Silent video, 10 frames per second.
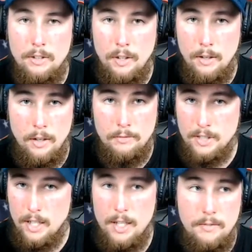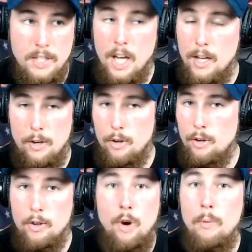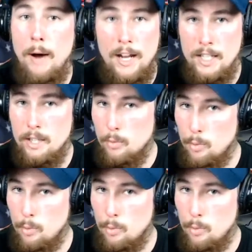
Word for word: of slaves, nobody,